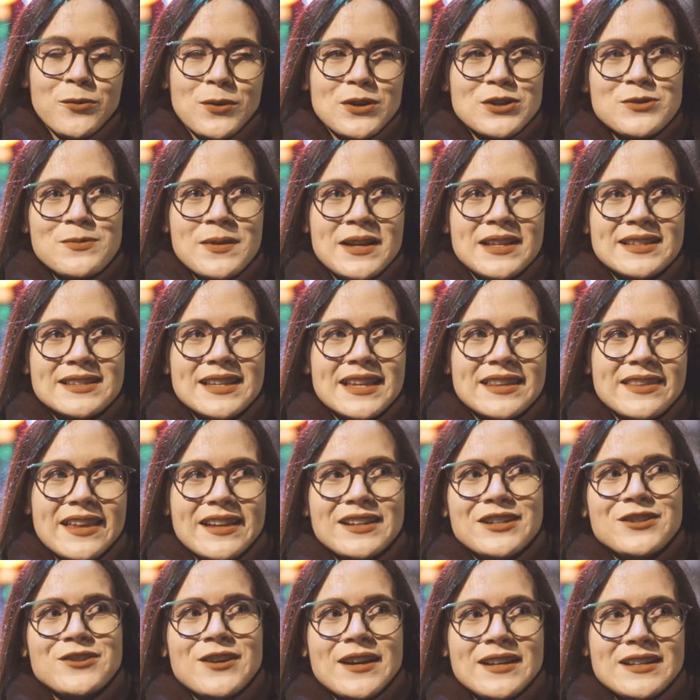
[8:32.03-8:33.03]
which means that
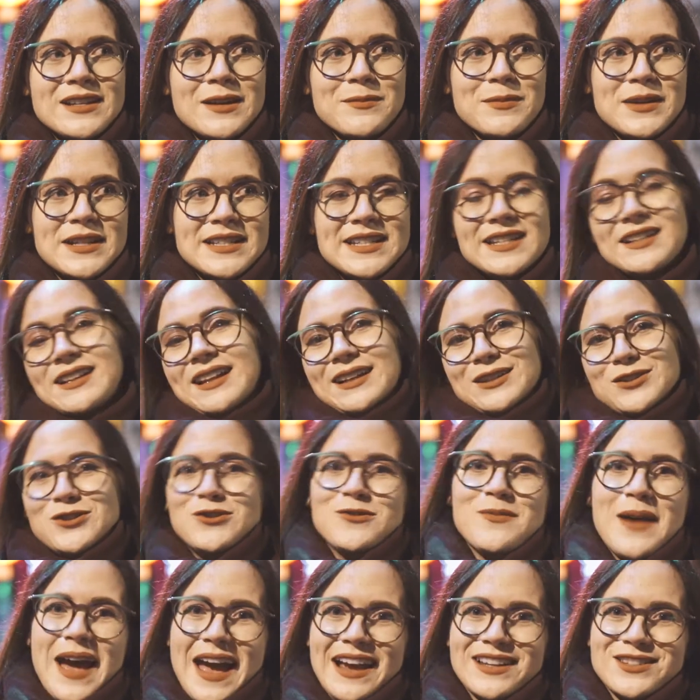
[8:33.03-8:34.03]
then you end up eating like
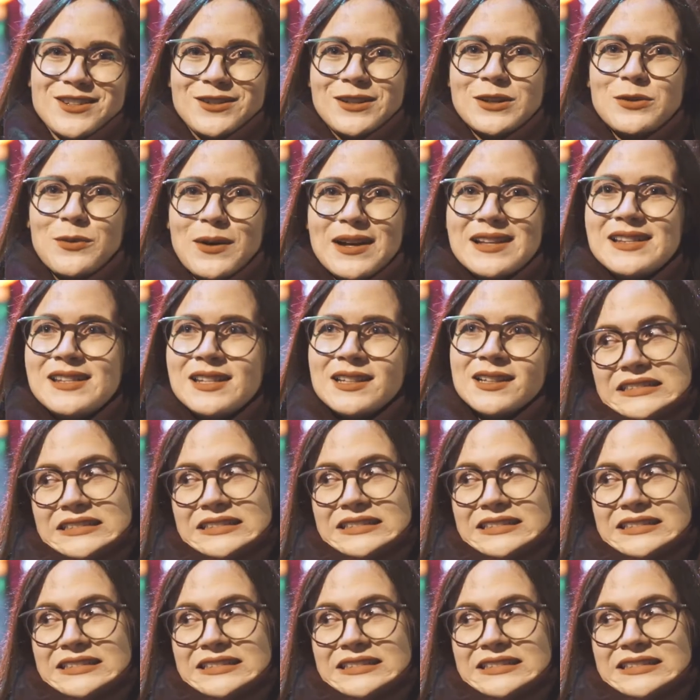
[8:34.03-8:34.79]
2 bags all at once.